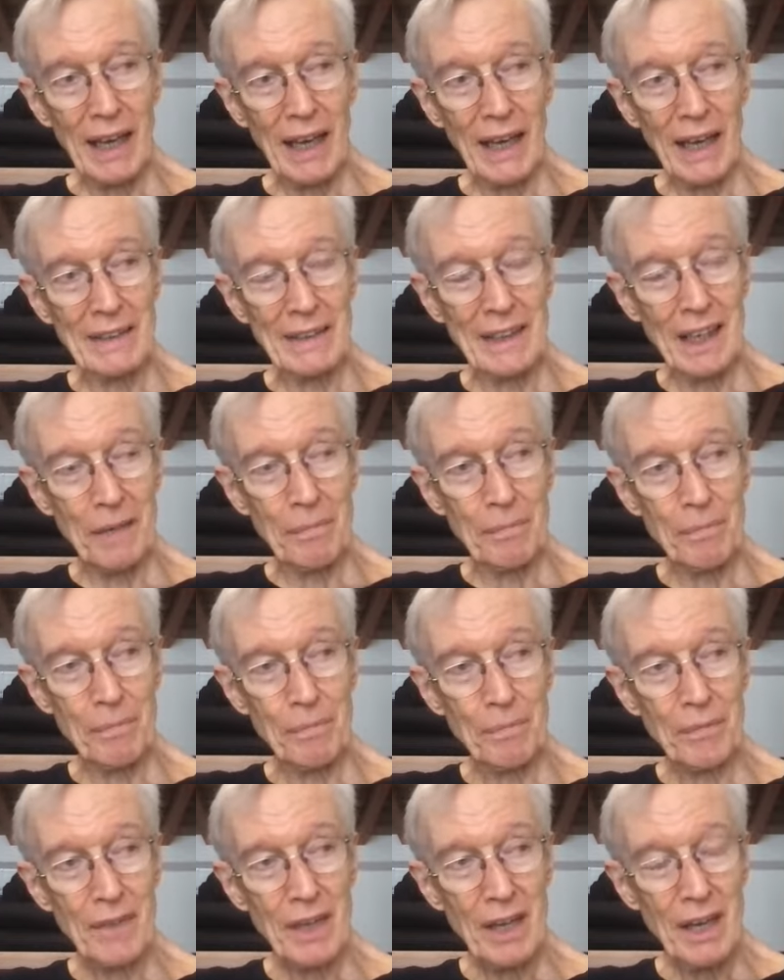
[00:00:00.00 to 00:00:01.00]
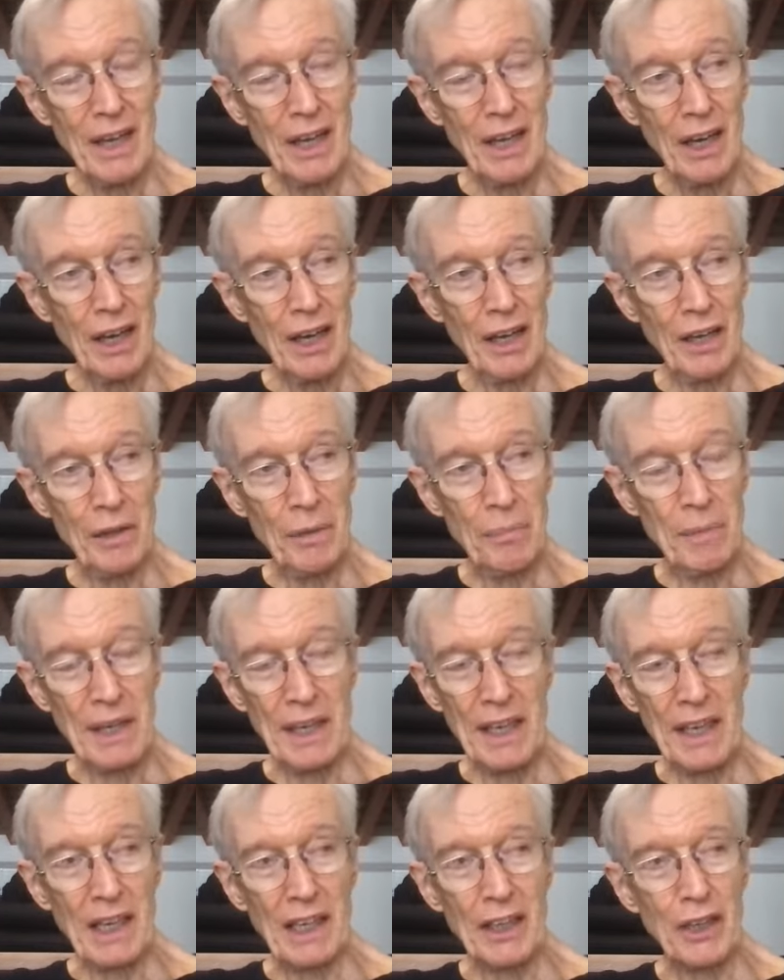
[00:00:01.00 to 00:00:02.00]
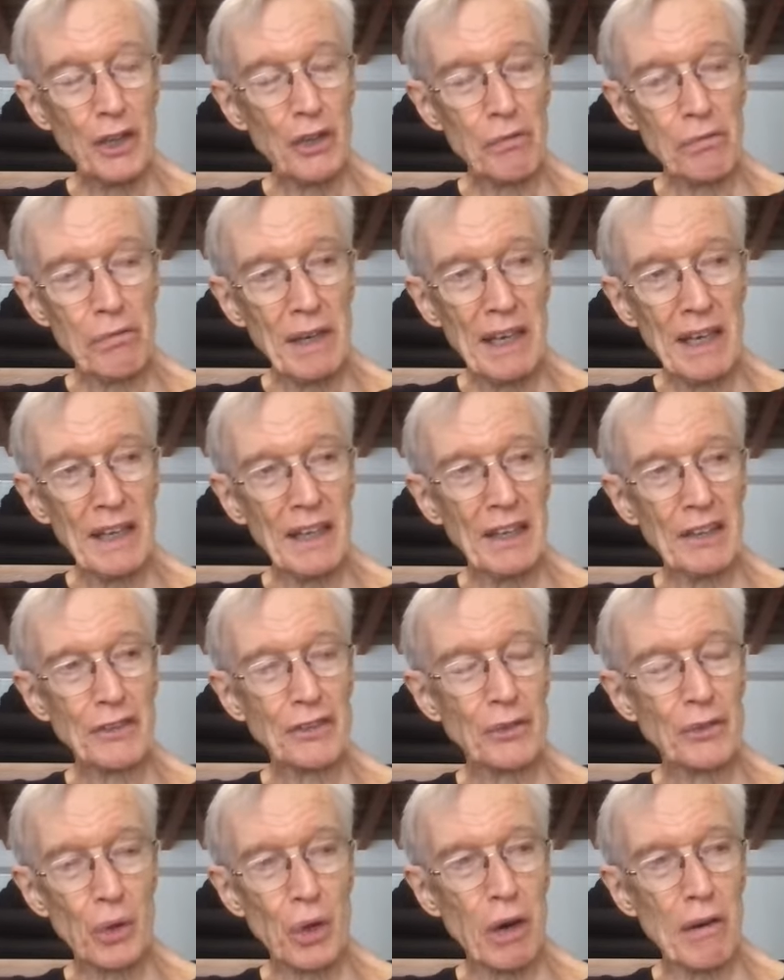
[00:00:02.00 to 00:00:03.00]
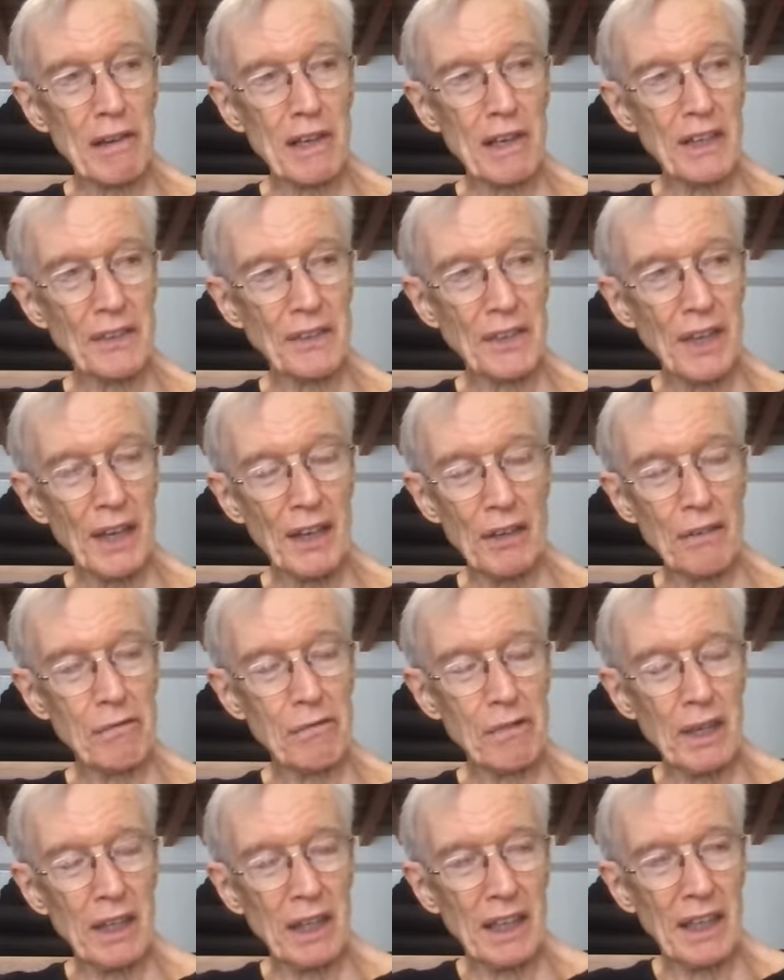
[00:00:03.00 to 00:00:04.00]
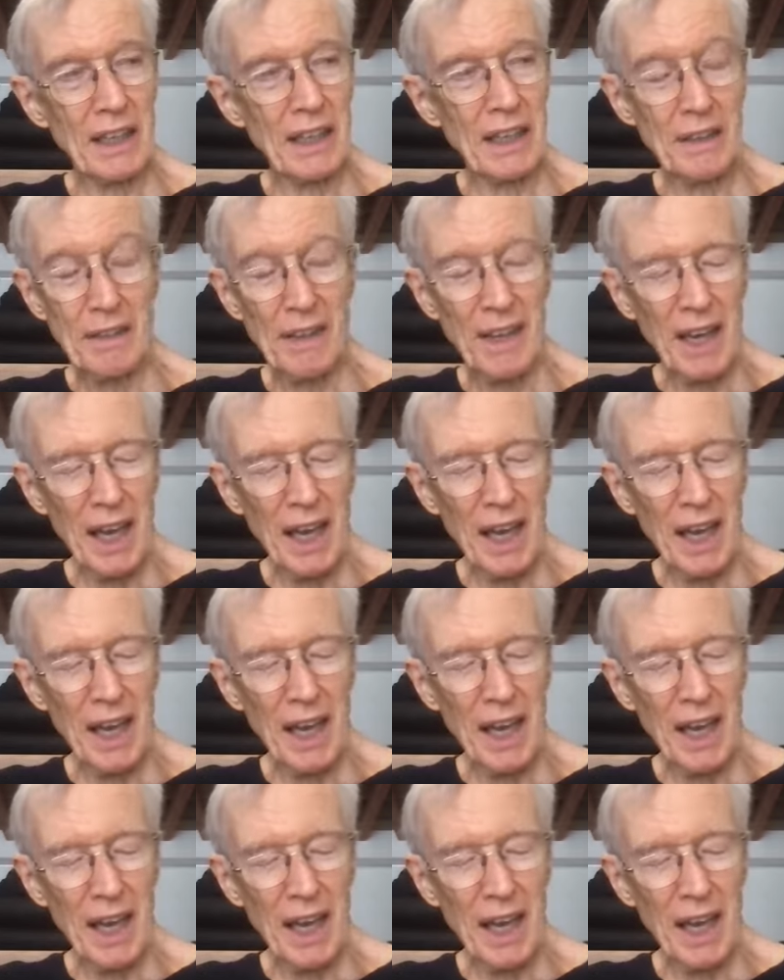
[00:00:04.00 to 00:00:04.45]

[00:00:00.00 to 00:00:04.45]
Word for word: And um, immediately you read his stories and it really,